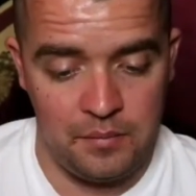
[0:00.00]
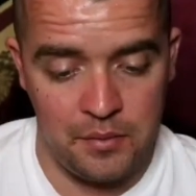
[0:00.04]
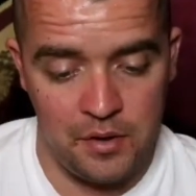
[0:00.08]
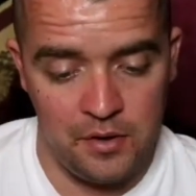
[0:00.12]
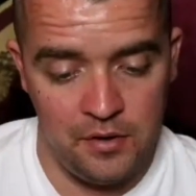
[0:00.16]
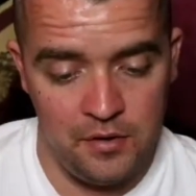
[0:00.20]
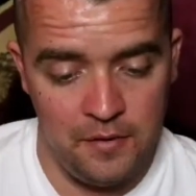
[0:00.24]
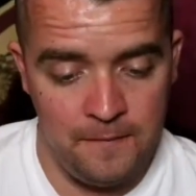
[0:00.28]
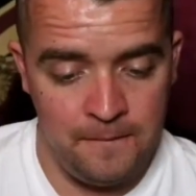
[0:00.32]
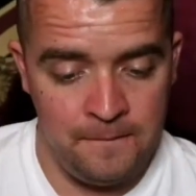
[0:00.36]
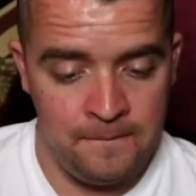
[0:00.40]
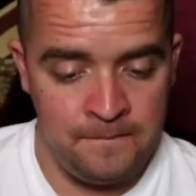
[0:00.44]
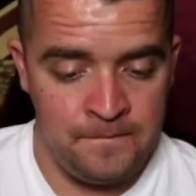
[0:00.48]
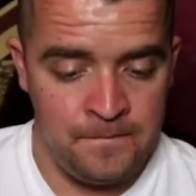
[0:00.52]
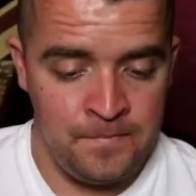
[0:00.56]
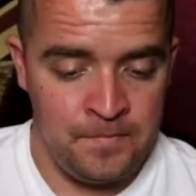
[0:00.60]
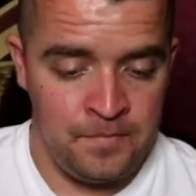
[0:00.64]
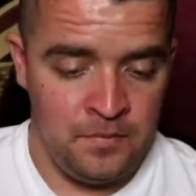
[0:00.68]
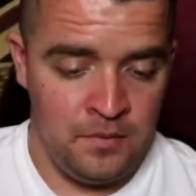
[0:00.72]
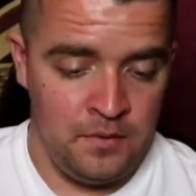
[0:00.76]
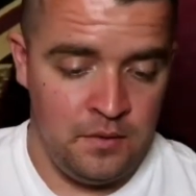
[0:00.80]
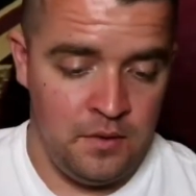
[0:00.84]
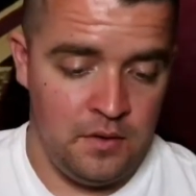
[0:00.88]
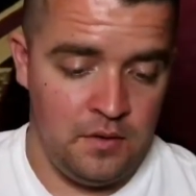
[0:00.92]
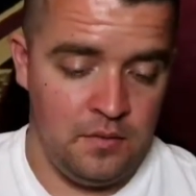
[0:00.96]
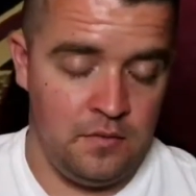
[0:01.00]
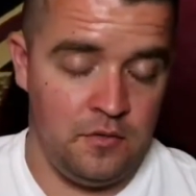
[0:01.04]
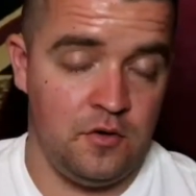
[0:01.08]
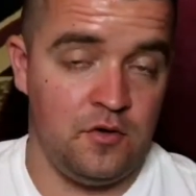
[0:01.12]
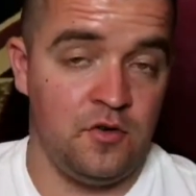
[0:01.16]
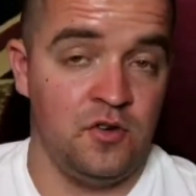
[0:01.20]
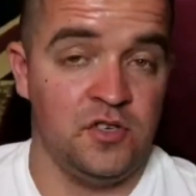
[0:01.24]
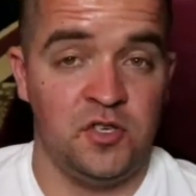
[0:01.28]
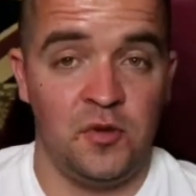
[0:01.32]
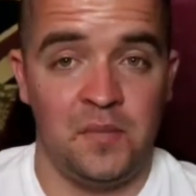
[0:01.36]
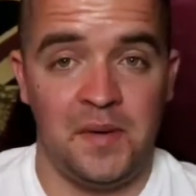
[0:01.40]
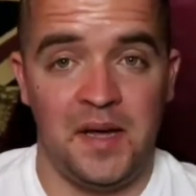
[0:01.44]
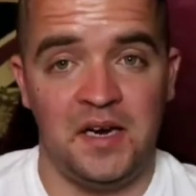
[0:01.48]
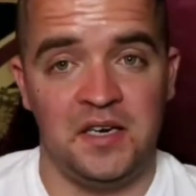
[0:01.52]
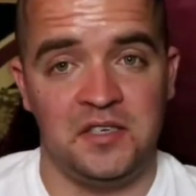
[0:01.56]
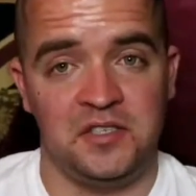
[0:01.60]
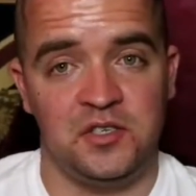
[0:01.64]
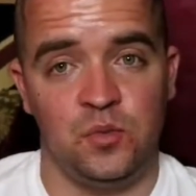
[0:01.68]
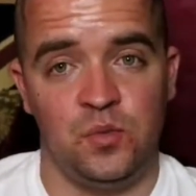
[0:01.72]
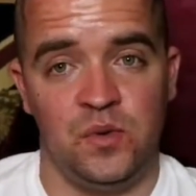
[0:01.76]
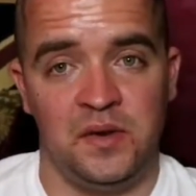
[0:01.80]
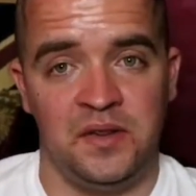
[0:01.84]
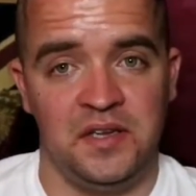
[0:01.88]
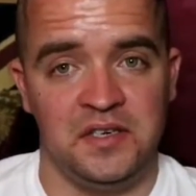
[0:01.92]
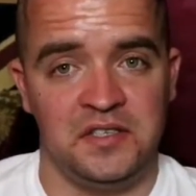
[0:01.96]
But Crystal Palace
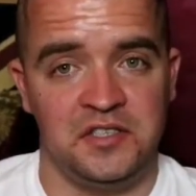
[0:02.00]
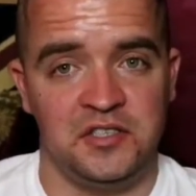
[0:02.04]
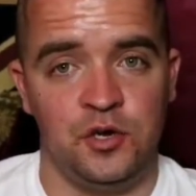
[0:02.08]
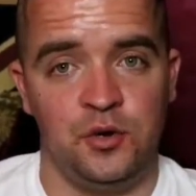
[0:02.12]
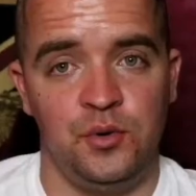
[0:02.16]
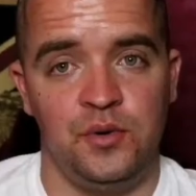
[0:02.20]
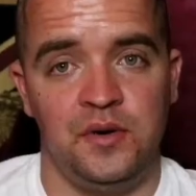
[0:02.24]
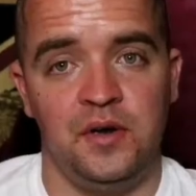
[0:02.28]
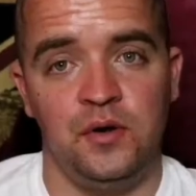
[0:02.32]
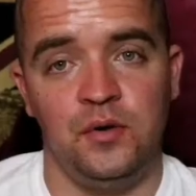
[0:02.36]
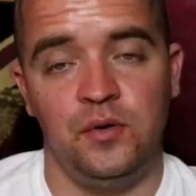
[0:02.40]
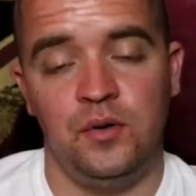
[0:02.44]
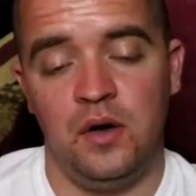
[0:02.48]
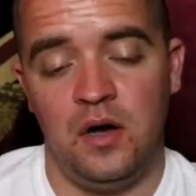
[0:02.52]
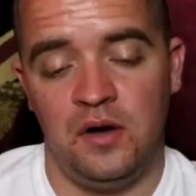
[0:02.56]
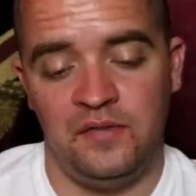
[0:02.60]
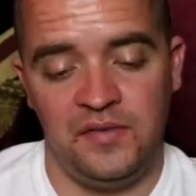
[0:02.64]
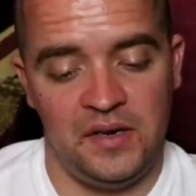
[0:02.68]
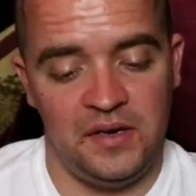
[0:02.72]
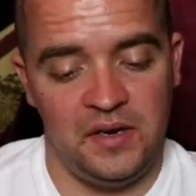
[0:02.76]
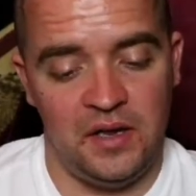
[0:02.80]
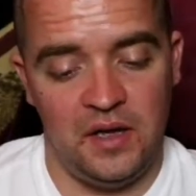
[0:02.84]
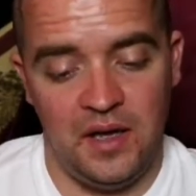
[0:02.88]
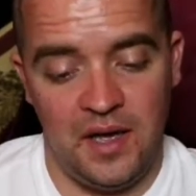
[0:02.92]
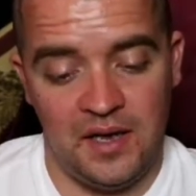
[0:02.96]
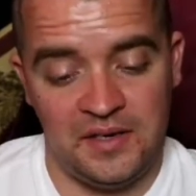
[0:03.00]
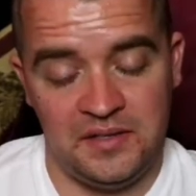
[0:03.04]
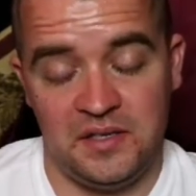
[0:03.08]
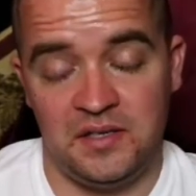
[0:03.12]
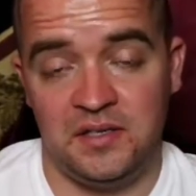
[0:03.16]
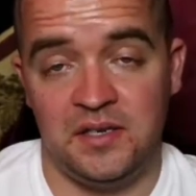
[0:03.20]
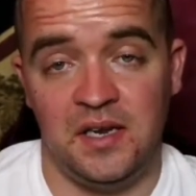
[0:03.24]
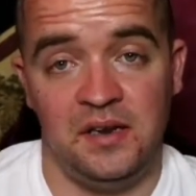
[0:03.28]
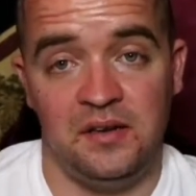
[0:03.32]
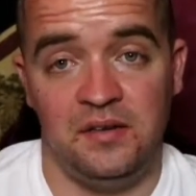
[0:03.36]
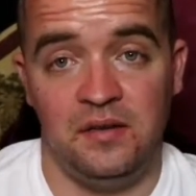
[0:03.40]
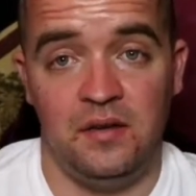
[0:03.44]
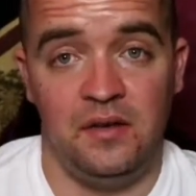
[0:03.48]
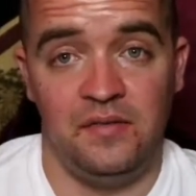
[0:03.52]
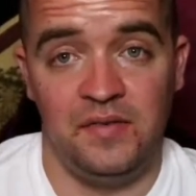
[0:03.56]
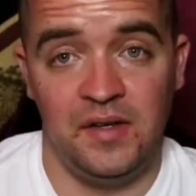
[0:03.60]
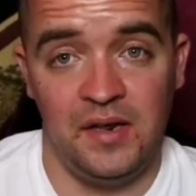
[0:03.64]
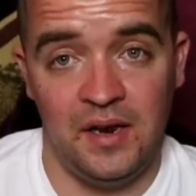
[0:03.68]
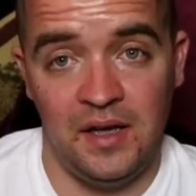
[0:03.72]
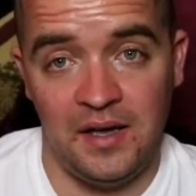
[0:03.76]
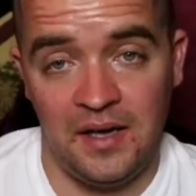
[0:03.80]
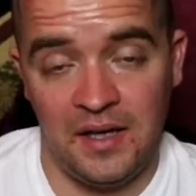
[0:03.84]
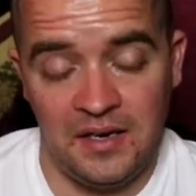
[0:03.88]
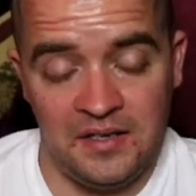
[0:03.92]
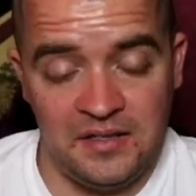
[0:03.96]
to win this 2-0, I think that, as I said, I
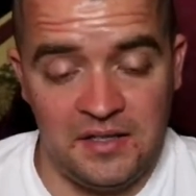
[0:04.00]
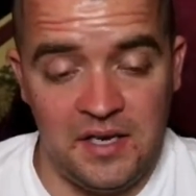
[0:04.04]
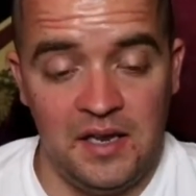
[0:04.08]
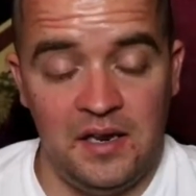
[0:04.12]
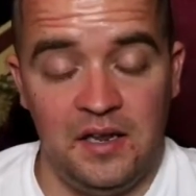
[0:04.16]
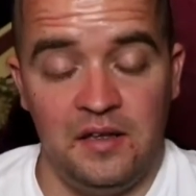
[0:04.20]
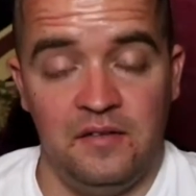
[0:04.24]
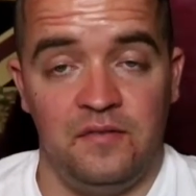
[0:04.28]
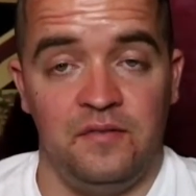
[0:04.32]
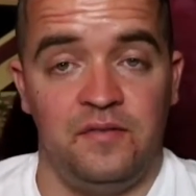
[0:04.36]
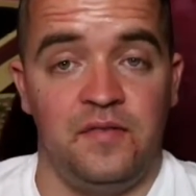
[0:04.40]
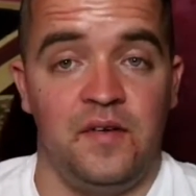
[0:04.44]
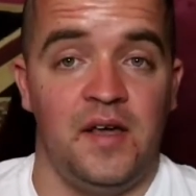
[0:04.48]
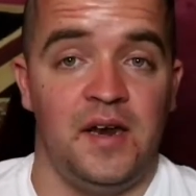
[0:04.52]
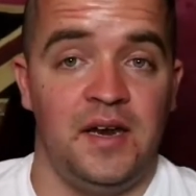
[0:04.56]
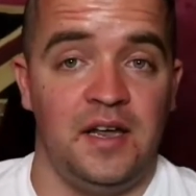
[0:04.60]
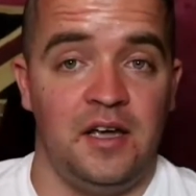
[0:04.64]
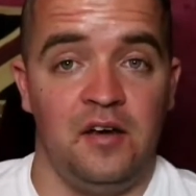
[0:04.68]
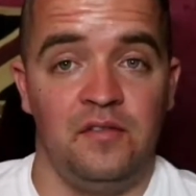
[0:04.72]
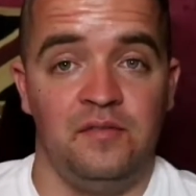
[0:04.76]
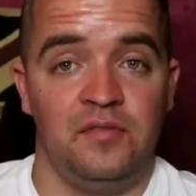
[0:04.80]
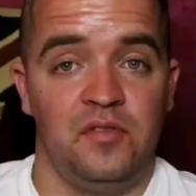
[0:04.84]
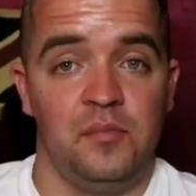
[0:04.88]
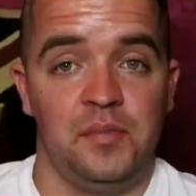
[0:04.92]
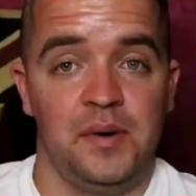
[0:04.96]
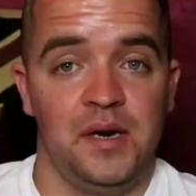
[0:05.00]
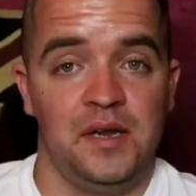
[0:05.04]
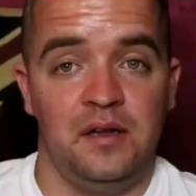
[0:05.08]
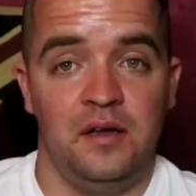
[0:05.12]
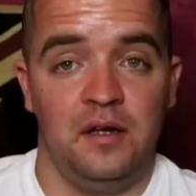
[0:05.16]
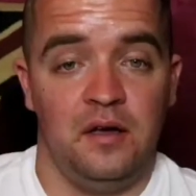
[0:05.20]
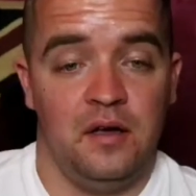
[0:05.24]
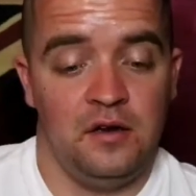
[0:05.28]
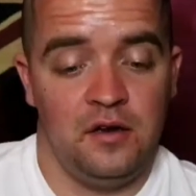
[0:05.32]
think they're going to take it fairly comfortably.